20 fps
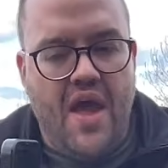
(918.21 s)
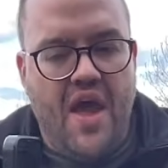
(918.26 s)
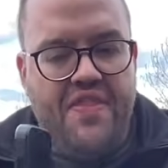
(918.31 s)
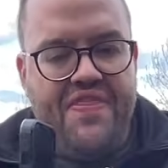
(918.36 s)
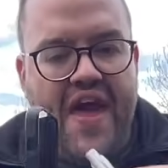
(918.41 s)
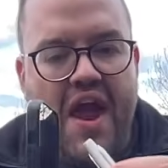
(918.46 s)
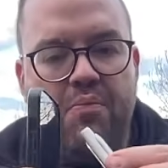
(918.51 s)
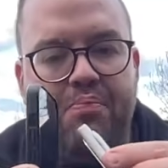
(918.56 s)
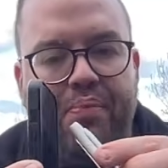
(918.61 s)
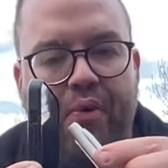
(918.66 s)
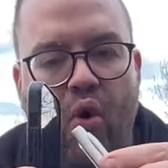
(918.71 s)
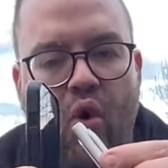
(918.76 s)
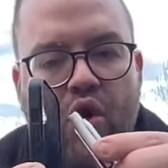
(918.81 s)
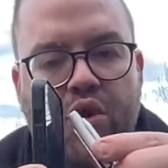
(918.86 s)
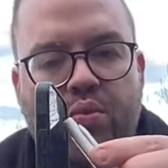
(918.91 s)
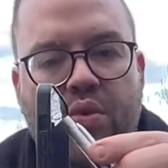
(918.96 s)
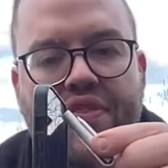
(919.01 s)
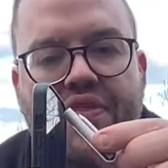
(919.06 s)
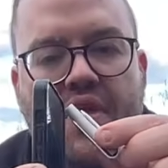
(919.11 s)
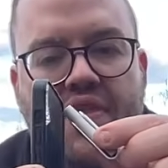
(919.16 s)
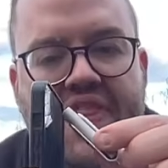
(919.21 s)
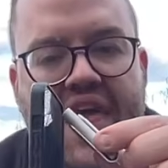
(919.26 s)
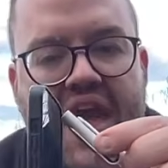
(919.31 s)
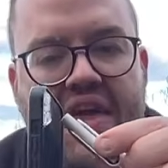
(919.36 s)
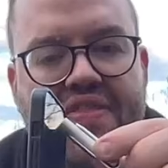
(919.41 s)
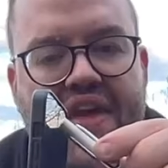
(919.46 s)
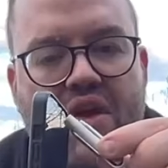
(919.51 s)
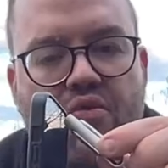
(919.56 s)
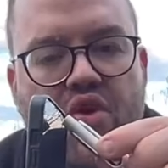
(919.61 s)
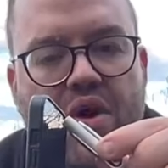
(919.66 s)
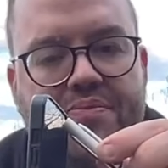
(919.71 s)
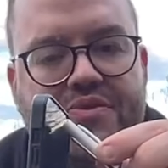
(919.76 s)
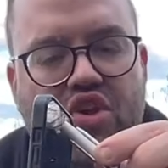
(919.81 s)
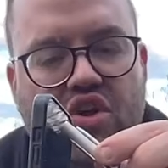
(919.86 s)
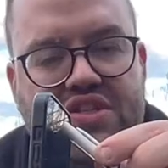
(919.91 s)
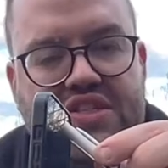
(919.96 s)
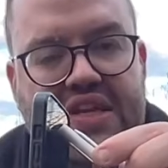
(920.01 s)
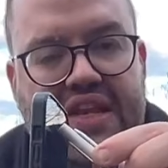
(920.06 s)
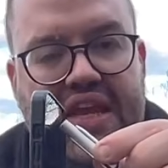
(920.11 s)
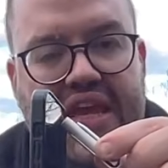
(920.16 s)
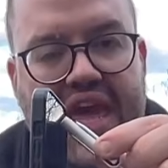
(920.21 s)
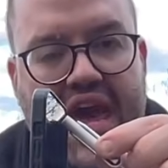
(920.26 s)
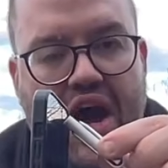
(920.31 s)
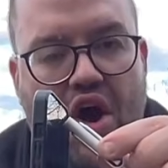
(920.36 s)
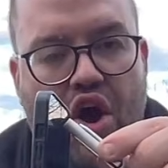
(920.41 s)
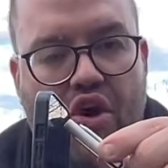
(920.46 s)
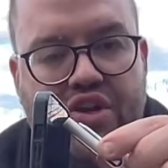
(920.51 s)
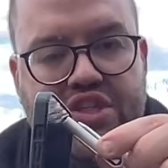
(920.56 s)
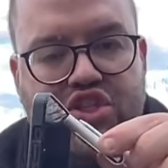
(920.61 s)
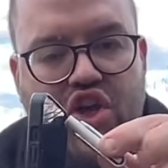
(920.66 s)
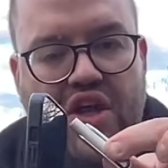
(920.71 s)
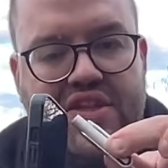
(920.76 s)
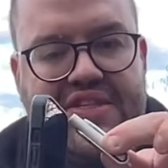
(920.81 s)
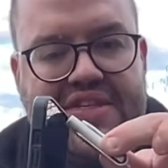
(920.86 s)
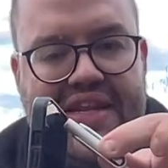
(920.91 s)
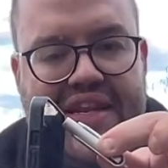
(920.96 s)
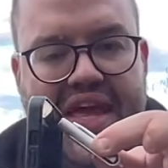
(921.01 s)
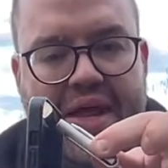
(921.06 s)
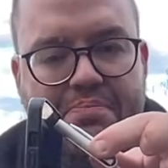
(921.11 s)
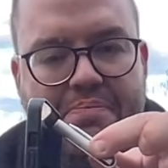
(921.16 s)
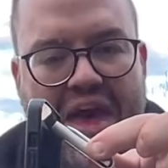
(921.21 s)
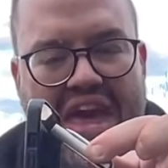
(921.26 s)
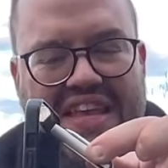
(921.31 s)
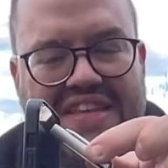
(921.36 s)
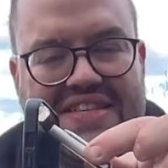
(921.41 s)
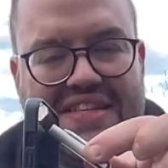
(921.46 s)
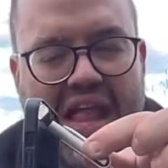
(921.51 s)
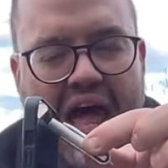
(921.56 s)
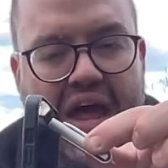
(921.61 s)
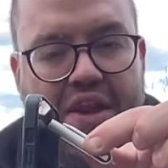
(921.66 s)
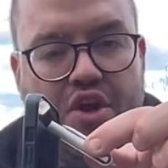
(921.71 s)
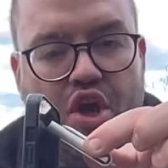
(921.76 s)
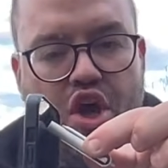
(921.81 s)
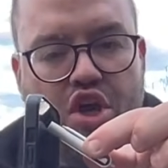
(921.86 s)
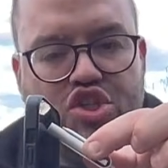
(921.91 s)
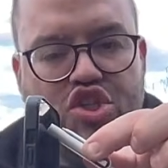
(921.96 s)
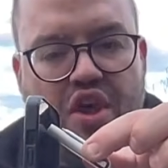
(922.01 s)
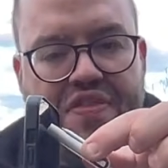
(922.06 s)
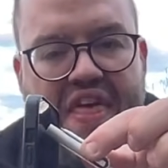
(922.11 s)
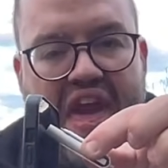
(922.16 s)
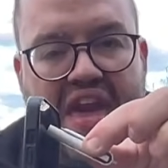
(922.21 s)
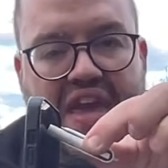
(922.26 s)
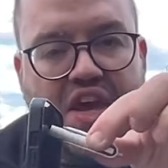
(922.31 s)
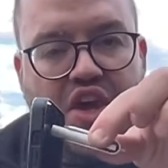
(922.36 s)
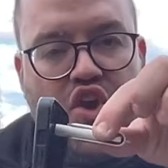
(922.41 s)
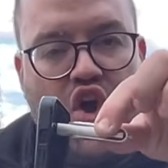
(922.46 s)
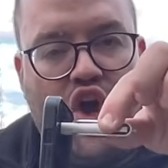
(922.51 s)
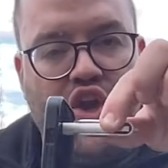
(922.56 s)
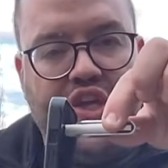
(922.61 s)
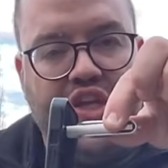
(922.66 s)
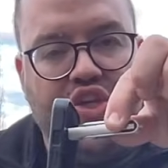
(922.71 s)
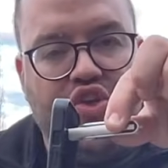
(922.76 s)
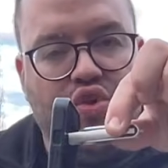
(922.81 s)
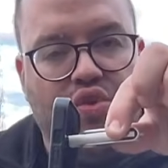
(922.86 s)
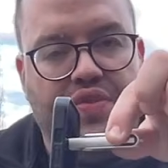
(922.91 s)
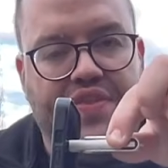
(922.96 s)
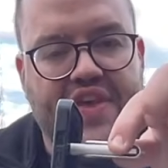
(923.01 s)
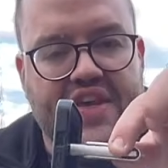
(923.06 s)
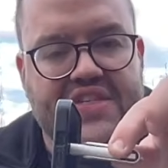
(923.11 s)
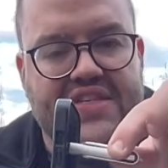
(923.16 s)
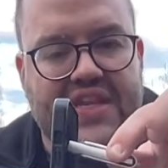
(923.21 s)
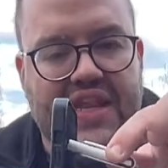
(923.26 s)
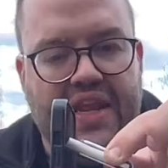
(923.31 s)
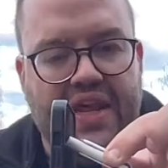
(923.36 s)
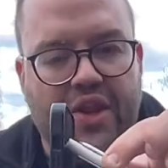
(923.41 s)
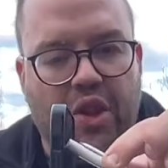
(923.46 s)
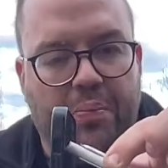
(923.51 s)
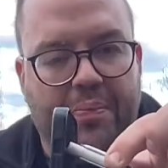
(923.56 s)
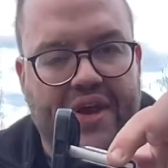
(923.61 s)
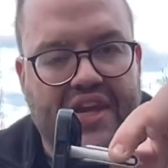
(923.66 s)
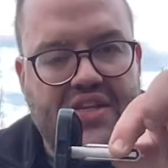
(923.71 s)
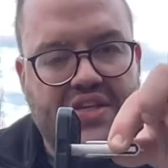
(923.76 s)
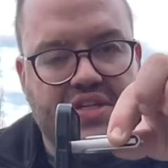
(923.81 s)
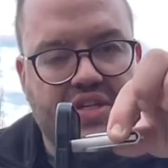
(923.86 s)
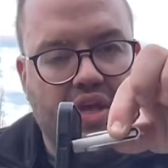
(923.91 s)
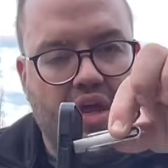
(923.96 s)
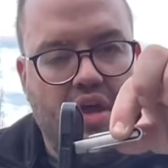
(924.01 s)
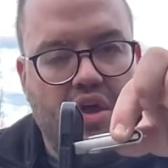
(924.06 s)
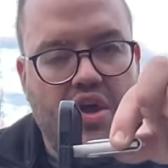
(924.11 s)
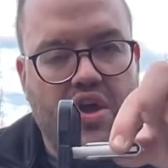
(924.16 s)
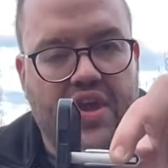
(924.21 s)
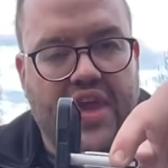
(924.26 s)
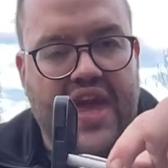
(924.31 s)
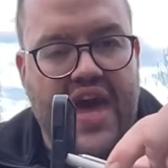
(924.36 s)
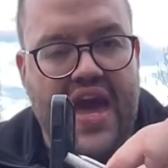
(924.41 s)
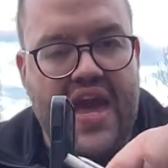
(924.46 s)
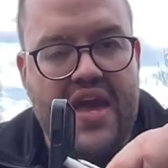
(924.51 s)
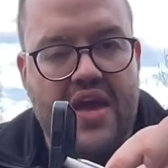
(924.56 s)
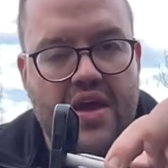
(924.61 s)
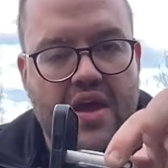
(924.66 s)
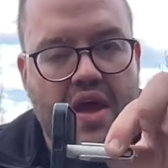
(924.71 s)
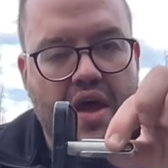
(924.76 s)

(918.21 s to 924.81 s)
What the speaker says: They're born with, their ribs are sitting here horizontally at baseline. So they can only do this little bit, okay?